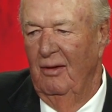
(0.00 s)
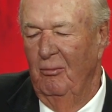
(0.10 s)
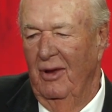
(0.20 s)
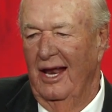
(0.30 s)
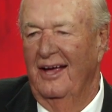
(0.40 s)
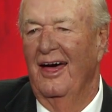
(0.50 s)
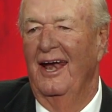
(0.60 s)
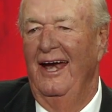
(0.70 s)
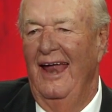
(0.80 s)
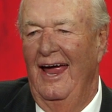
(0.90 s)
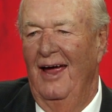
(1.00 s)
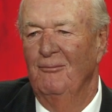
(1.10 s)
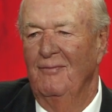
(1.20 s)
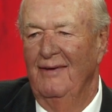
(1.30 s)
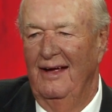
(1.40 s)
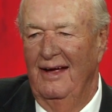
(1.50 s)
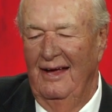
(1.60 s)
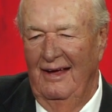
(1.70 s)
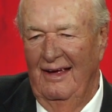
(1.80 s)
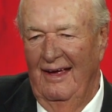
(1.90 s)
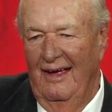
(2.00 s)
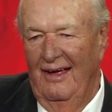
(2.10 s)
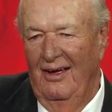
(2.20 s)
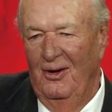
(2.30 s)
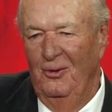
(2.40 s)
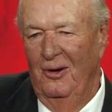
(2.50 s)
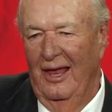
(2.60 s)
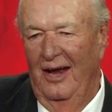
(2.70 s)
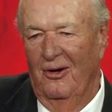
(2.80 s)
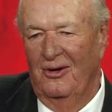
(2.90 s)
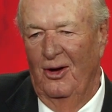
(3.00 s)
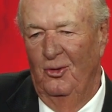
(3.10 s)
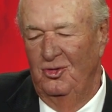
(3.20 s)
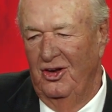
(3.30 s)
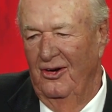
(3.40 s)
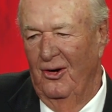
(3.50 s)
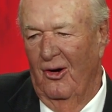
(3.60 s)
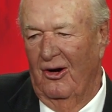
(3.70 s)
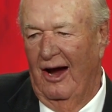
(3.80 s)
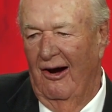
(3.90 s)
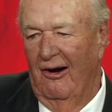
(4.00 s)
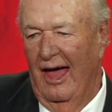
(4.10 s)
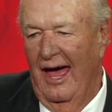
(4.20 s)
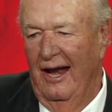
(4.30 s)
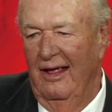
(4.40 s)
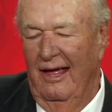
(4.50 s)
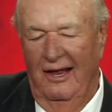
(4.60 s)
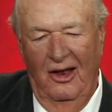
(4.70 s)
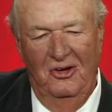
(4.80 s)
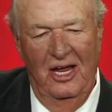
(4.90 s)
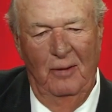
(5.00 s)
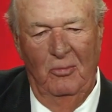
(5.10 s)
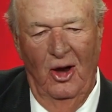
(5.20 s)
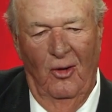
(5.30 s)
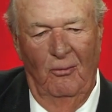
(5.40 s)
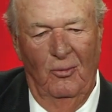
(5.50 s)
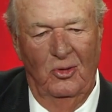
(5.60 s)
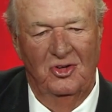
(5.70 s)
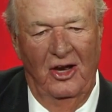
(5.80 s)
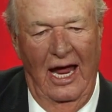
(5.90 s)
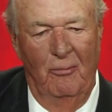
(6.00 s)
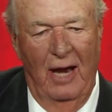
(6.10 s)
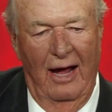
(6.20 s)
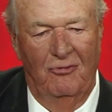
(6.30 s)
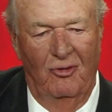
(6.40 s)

Billy Cunningham, who later coached at North Carolina, and the Dean Dome was named after